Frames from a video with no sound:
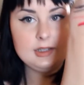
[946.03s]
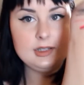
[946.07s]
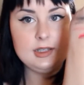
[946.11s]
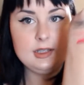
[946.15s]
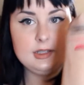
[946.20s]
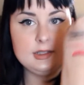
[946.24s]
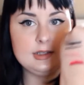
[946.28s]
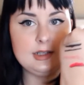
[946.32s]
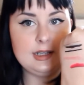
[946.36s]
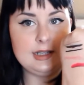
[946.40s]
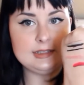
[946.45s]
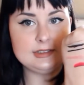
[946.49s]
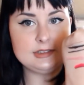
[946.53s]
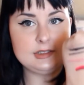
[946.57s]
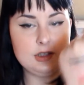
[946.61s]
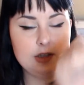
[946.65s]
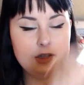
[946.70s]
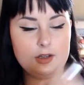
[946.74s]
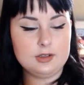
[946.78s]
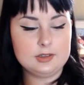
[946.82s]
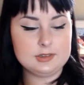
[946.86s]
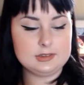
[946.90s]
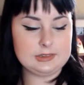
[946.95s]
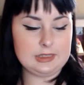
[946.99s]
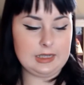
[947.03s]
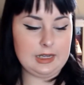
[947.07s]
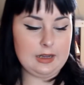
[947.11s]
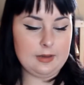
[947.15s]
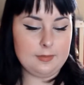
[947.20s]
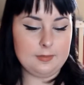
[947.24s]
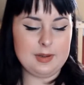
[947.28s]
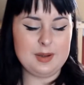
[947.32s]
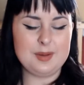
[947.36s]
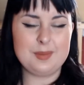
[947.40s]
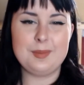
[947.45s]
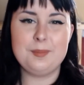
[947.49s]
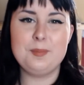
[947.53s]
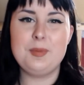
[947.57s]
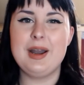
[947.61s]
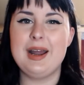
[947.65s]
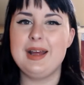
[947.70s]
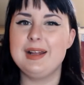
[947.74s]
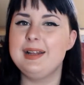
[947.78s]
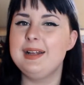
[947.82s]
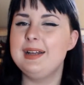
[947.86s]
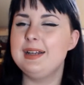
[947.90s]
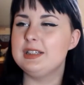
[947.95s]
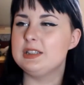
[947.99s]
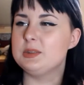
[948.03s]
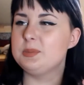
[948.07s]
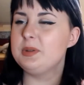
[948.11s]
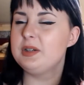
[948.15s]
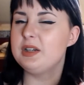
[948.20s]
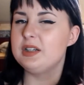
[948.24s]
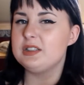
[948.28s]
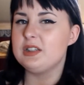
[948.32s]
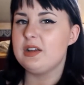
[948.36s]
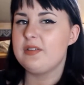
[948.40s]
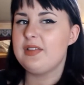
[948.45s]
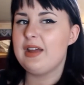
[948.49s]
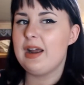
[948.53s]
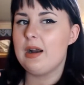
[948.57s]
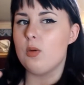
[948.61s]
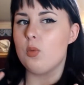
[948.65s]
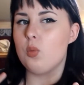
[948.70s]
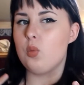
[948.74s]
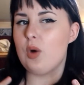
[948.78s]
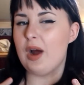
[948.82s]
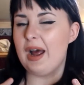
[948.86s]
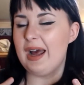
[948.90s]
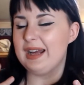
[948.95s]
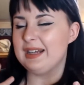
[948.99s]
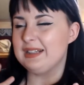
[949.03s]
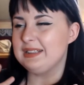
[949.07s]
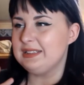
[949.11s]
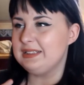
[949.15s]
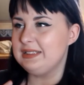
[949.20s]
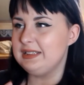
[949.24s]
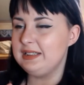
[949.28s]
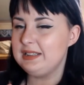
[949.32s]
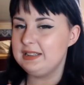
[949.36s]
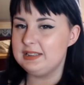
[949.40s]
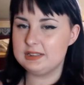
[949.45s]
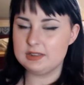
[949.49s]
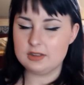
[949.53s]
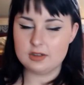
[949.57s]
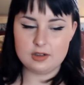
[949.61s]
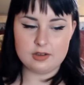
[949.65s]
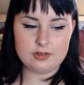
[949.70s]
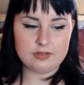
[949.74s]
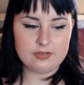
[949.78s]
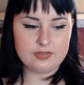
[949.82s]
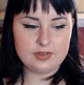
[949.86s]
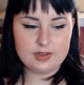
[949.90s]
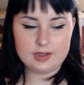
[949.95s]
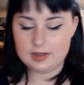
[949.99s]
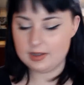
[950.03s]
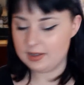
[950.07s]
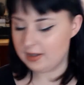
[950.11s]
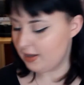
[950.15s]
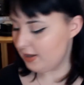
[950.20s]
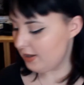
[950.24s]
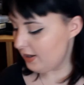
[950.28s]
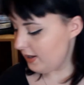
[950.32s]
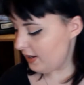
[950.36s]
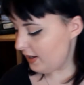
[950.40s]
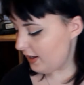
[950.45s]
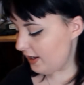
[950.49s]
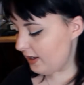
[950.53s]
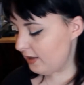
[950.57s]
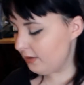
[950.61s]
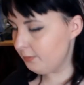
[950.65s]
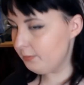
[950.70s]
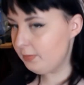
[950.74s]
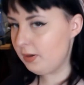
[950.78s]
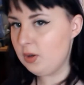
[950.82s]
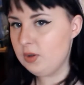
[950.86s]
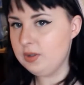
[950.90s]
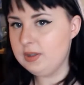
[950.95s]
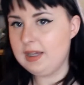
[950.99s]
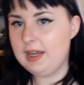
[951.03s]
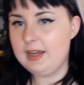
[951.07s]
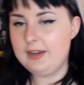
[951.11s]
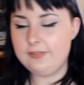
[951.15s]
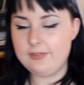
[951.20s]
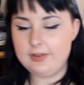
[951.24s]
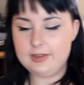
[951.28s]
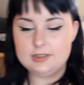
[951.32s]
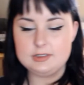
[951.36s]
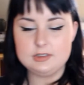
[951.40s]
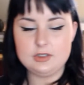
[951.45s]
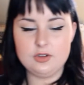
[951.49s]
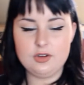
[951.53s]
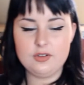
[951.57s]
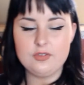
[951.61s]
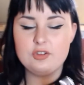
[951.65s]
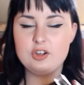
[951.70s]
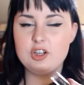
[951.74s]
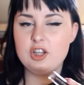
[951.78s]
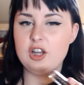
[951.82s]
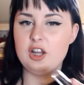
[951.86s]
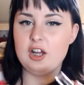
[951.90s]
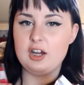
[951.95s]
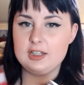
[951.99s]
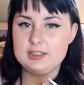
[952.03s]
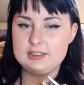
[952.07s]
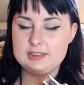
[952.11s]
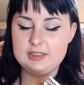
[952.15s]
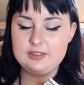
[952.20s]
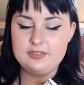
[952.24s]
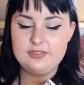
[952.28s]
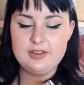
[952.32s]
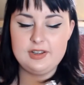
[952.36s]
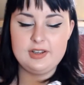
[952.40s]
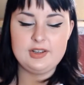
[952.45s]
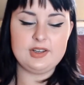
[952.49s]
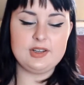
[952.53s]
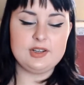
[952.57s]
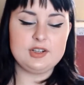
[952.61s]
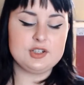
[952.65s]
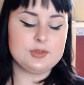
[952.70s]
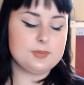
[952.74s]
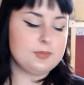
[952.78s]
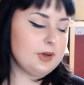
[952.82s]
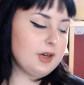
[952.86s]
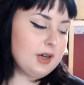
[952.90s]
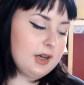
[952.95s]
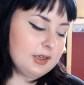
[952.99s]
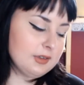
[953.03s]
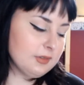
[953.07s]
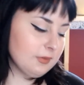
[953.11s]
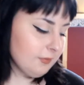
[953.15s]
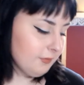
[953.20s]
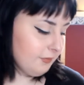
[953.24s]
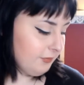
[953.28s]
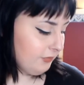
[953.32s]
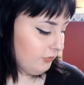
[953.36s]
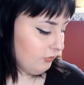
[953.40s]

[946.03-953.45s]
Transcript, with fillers: it lasts a long time but, but I think it's because of that waxy sort of feel and both have a sort of glossy finish but